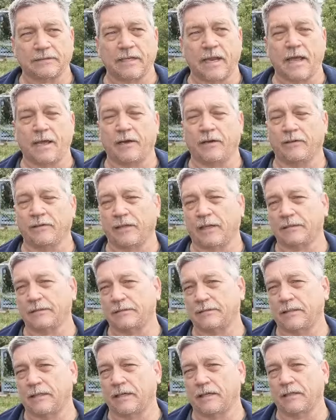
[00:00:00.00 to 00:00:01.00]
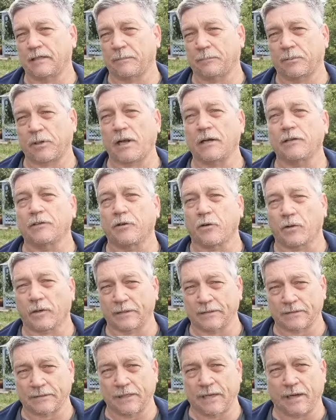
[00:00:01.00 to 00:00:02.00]
snail, that's the
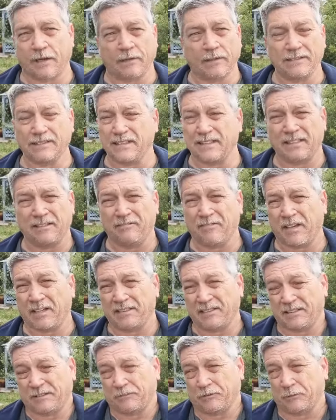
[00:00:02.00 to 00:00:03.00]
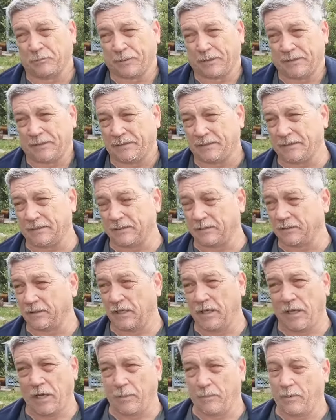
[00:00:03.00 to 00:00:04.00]
predatory snail. It's an invasive species,
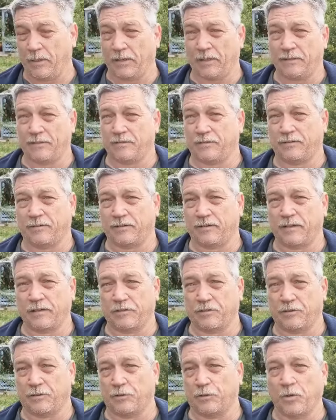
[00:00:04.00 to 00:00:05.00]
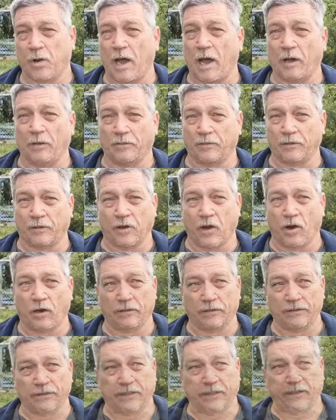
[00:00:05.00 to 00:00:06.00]
but it's throughout the
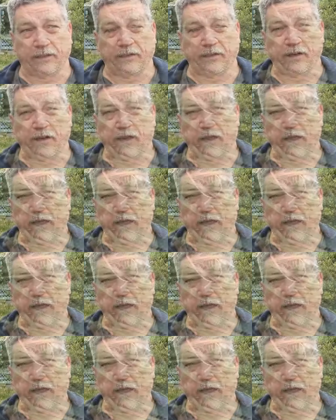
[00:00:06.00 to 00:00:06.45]
garden here.